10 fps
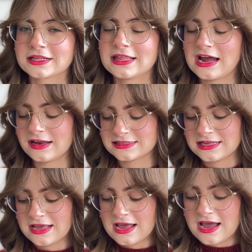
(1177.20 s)
that,
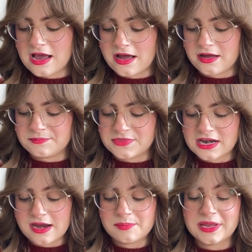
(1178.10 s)
that I
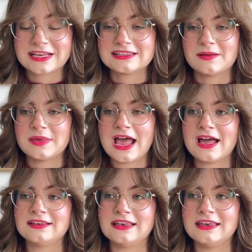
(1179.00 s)
had picked up
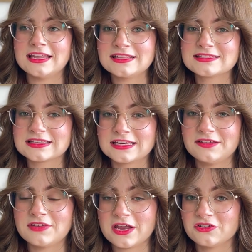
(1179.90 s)
at Knit City,
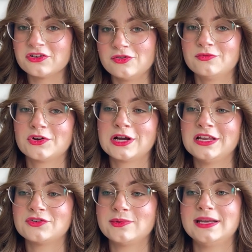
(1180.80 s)
Vancouver
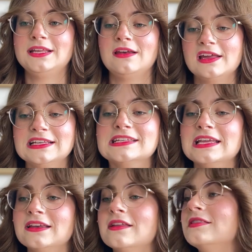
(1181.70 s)
in
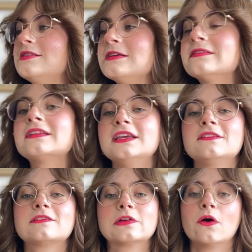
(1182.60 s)
2019. These
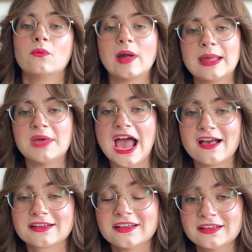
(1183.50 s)
skeins go way
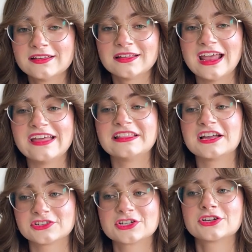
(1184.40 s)
back, and that
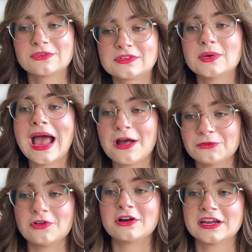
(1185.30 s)
just shows you how
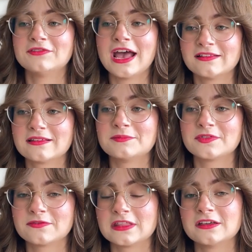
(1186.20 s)
long I've had some of
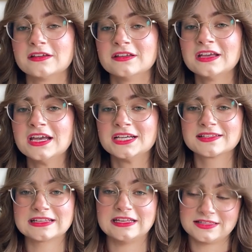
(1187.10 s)
the
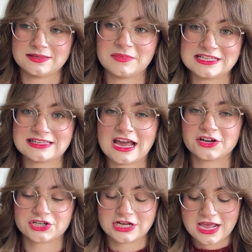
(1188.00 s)
skeins in my stash.